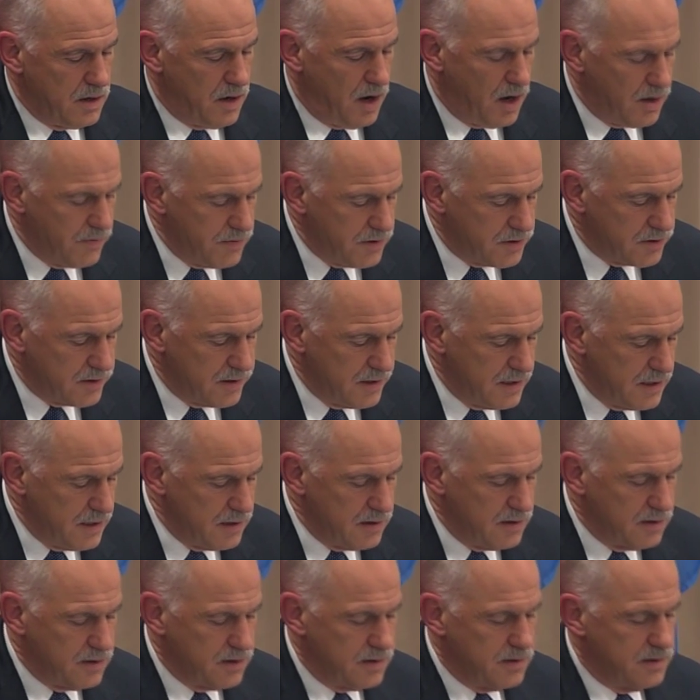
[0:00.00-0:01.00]

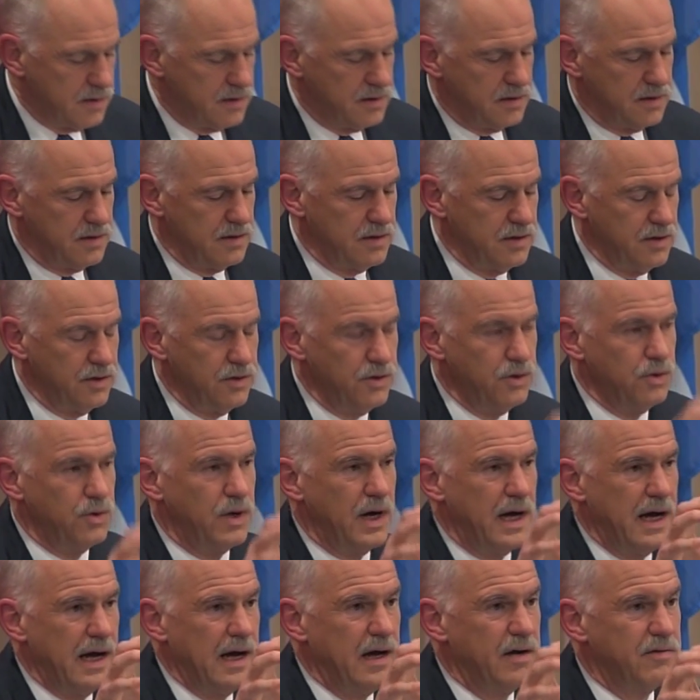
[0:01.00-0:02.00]
Obviously, you
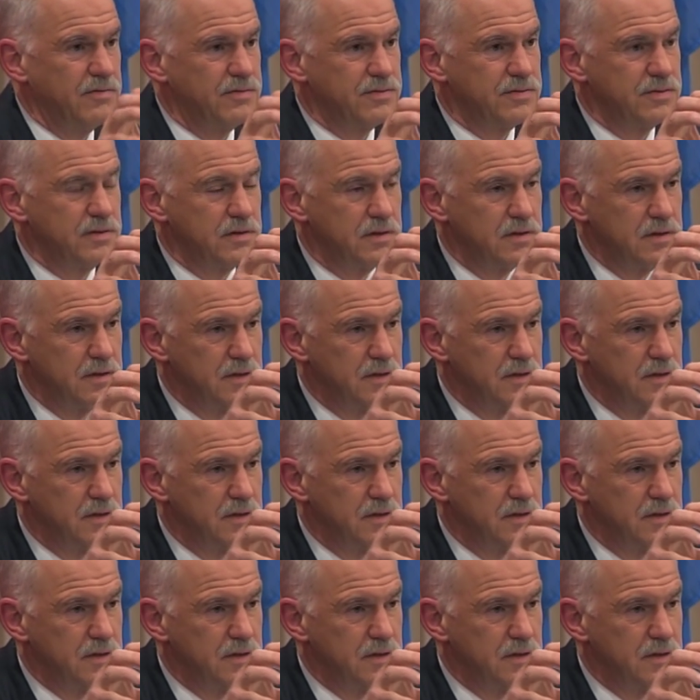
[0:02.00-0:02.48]
have,